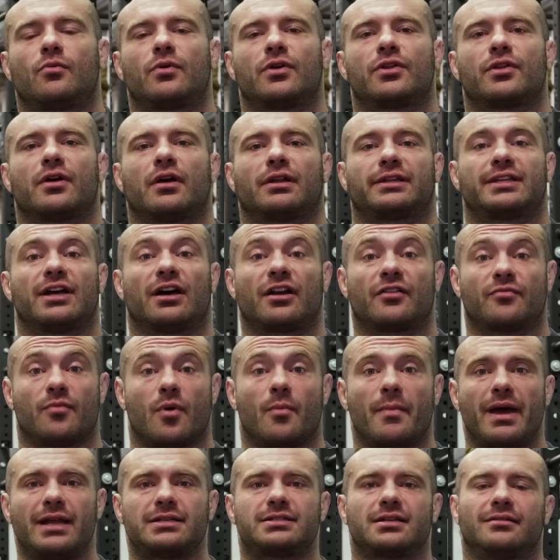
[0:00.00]
with a ton of
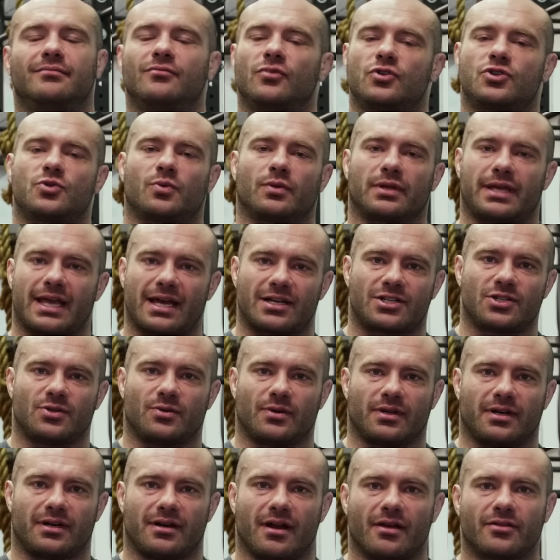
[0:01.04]
momentum, which we'll get
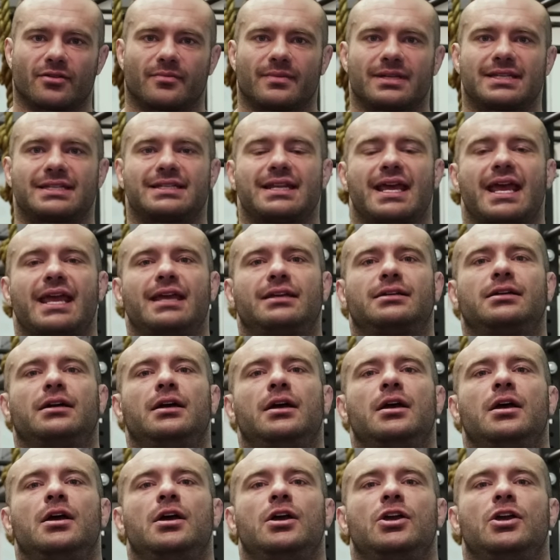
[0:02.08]
to in another mistake,